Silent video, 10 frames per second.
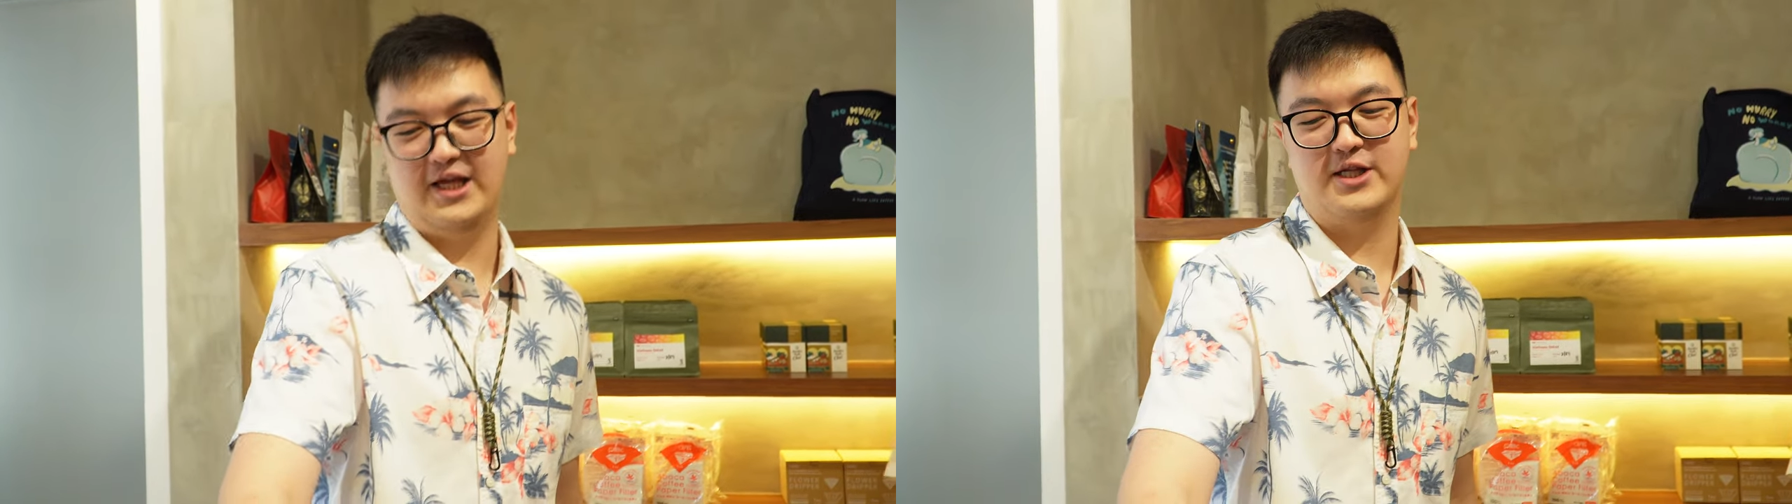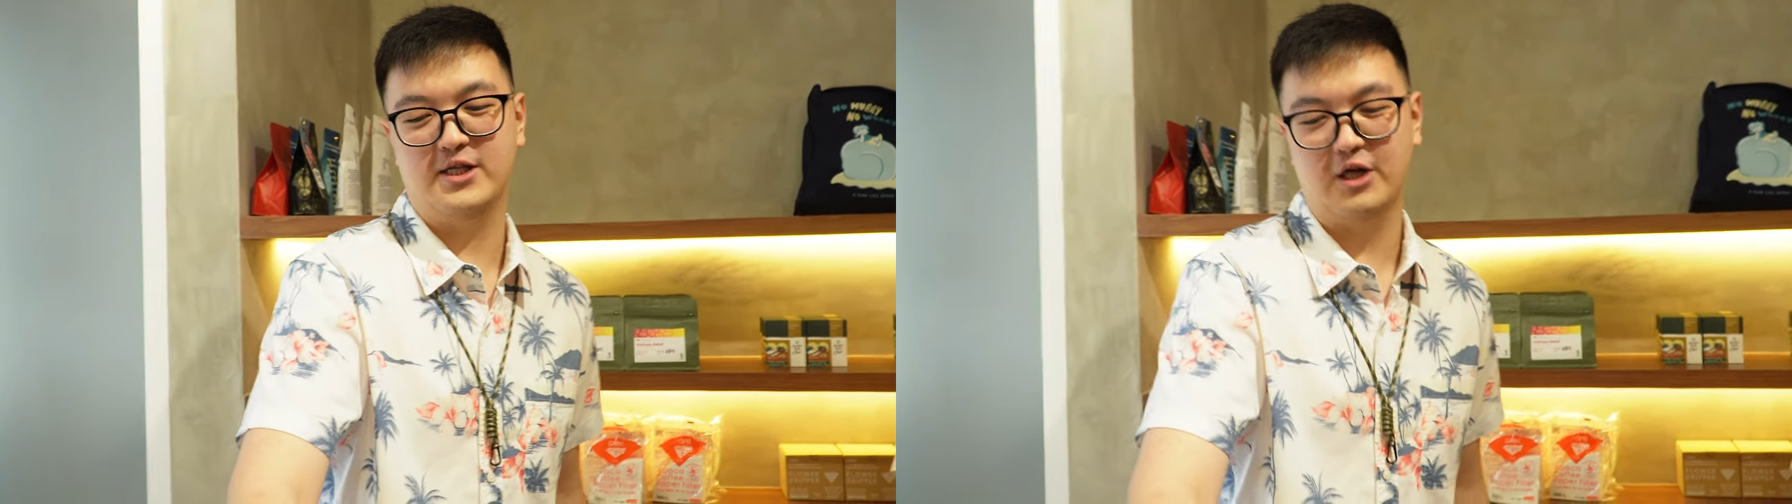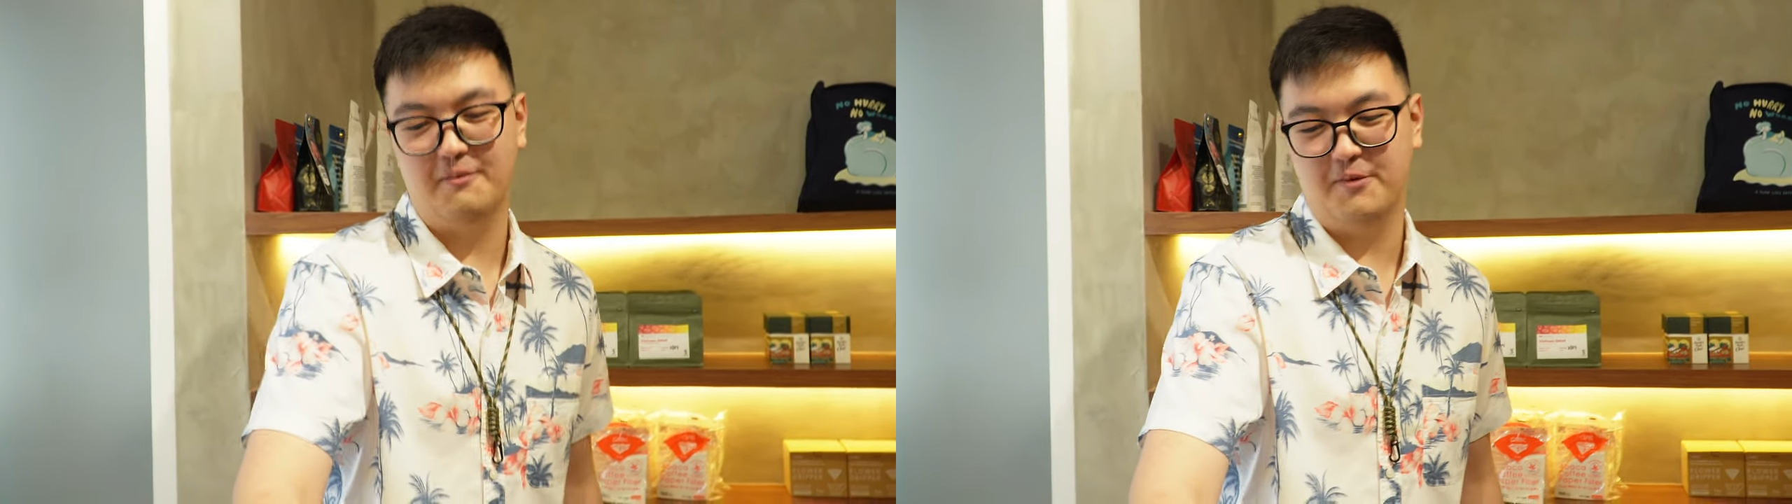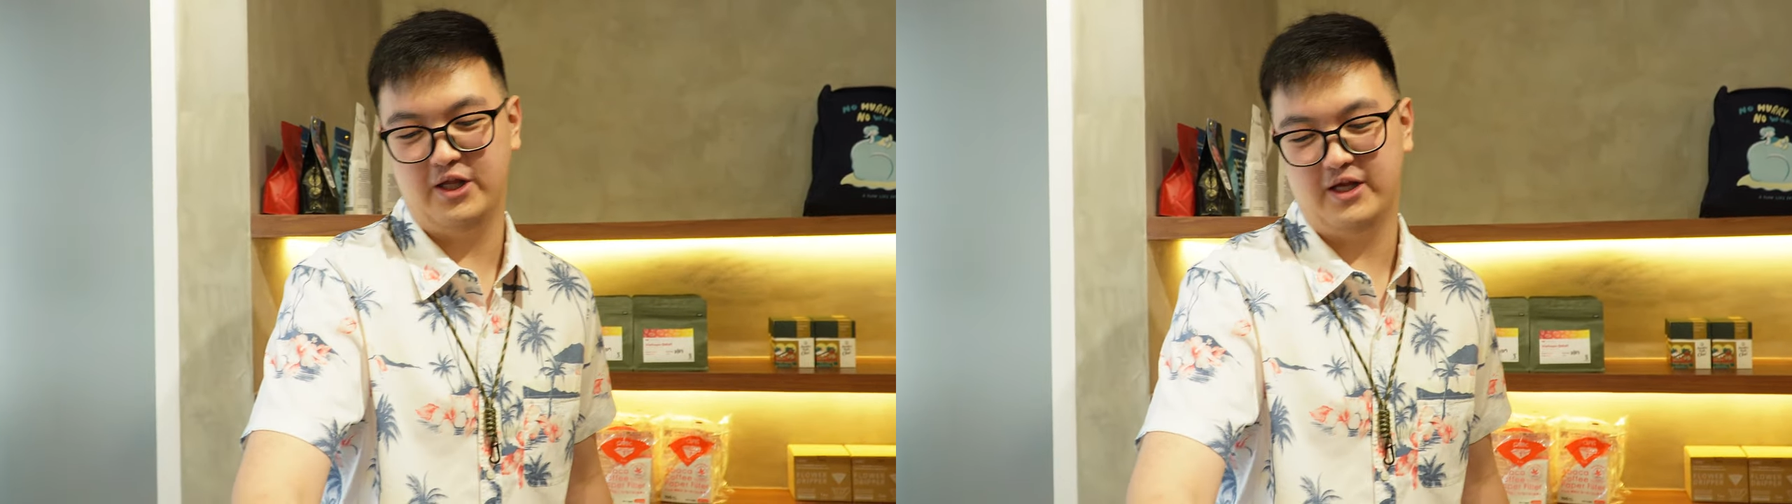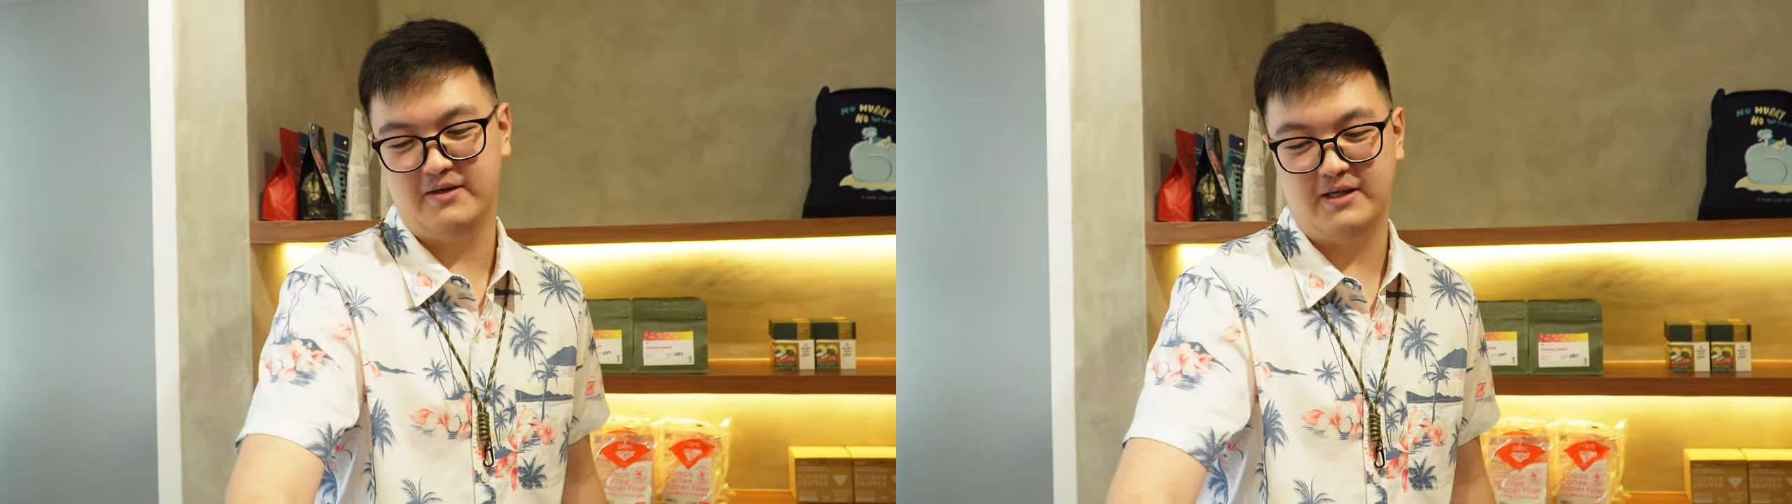It's
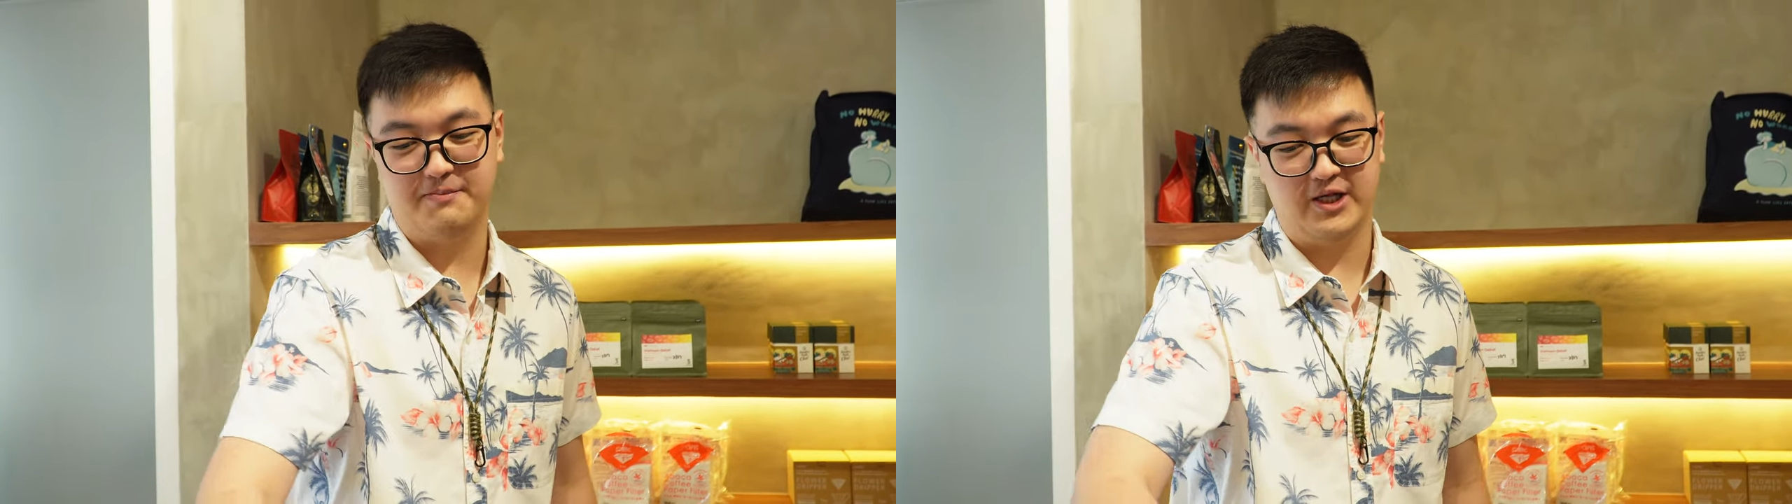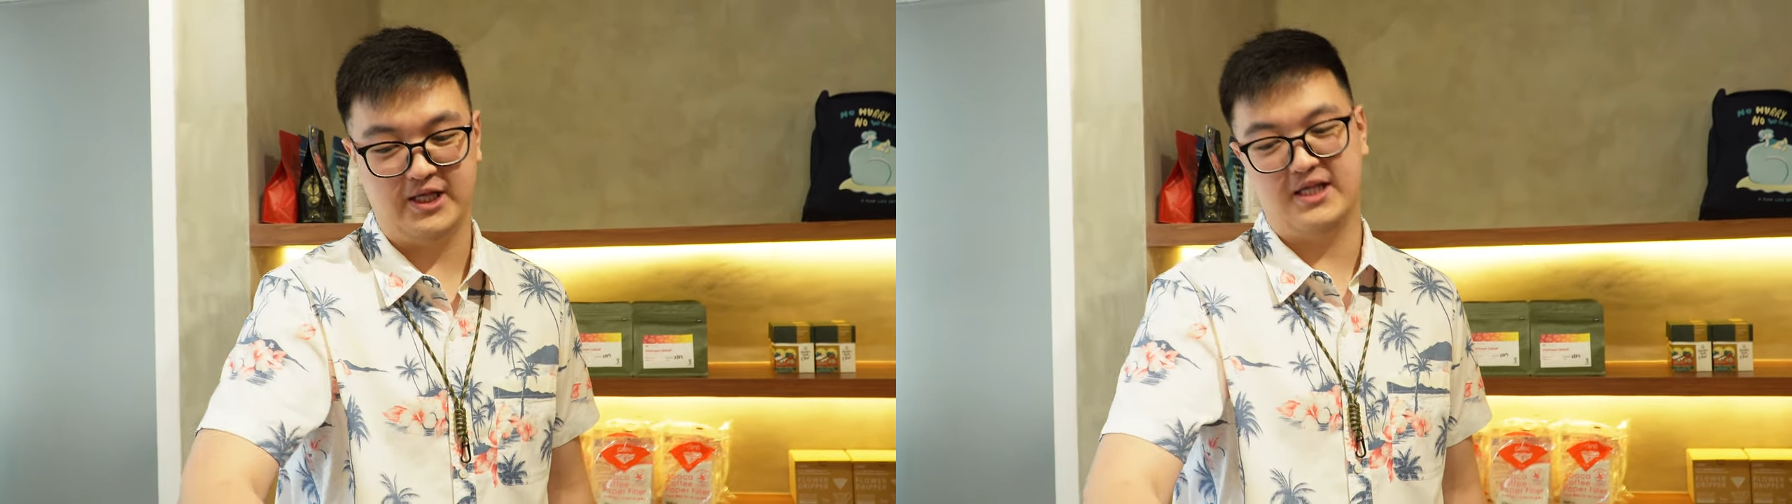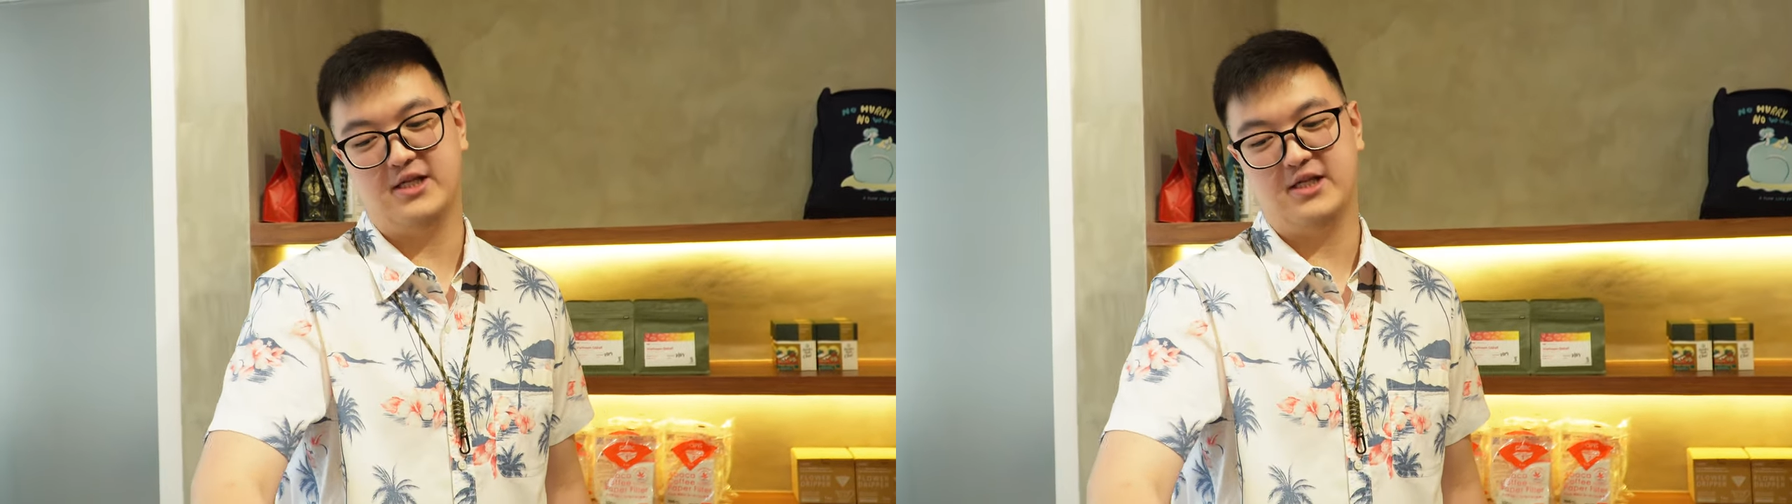carbonic, its process